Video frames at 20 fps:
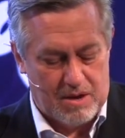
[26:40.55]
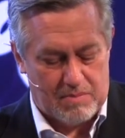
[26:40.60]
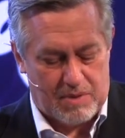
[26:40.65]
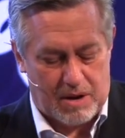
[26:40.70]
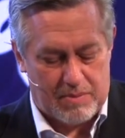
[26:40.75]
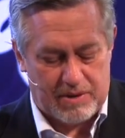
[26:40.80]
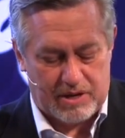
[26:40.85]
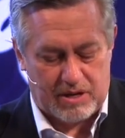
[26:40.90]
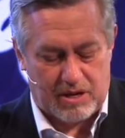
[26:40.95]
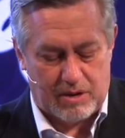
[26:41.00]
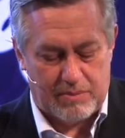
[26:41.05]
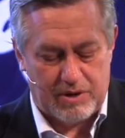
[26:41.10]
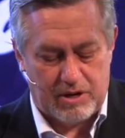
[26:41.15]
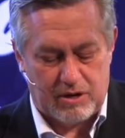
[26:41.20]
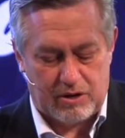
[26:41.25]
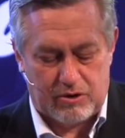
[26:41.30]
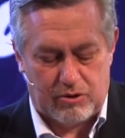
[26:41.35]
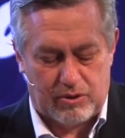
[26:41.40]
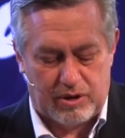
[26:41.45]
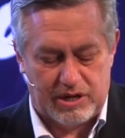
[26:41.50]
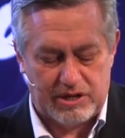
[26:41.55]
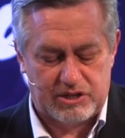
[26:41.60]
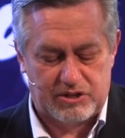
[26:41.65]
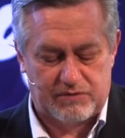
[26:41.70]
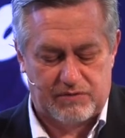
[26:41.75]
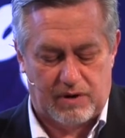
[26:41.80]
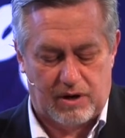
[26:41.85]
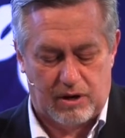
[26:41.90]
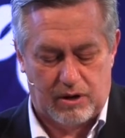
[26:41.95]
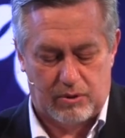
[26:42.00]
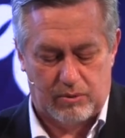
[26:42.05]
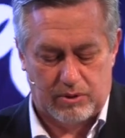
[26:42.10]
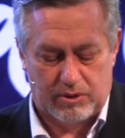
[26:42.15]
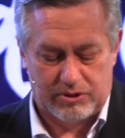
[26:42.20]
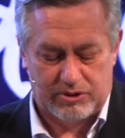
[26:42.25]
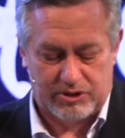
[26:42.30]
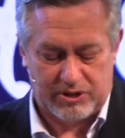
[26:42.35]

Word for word: By becoming a Christ follower,